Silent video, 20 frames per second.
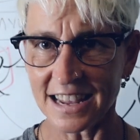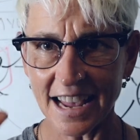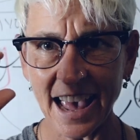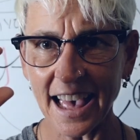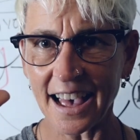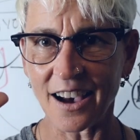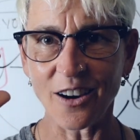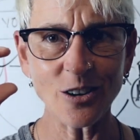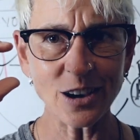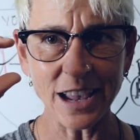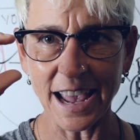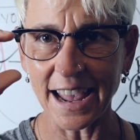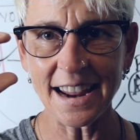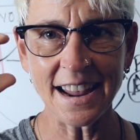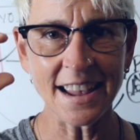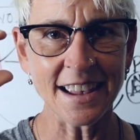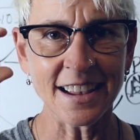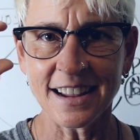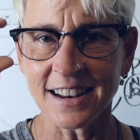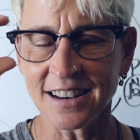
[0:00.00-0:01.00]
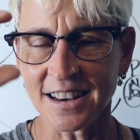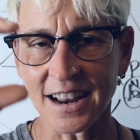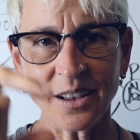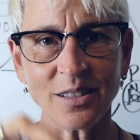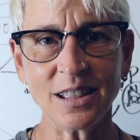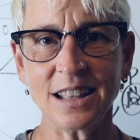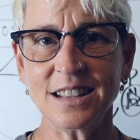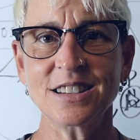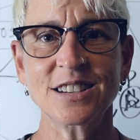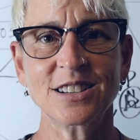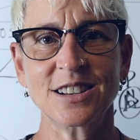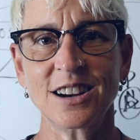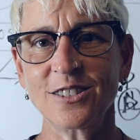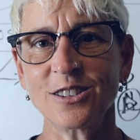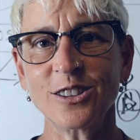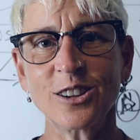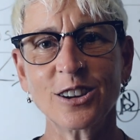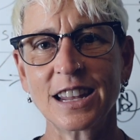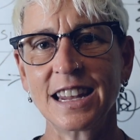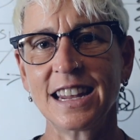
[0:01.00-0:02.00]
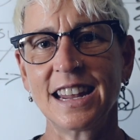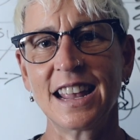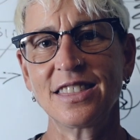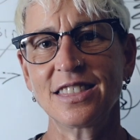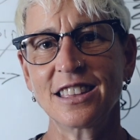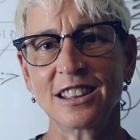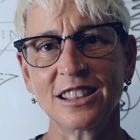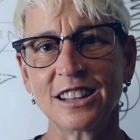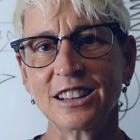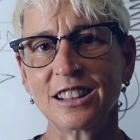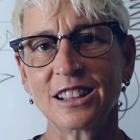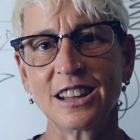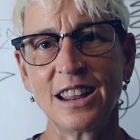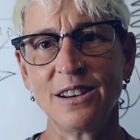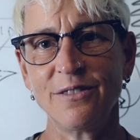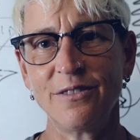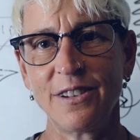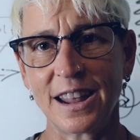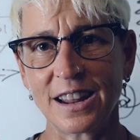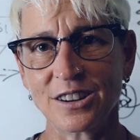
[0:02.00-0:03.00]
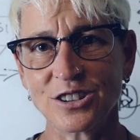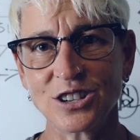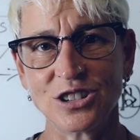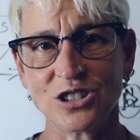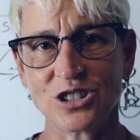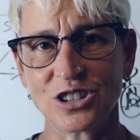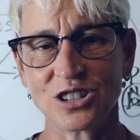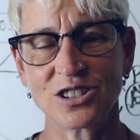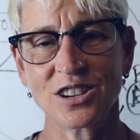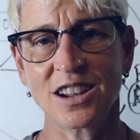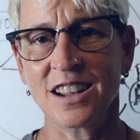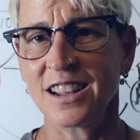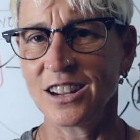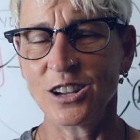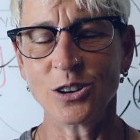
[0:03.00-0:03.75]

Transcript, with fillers: yeah, okay, now let's start looking at the little advantages.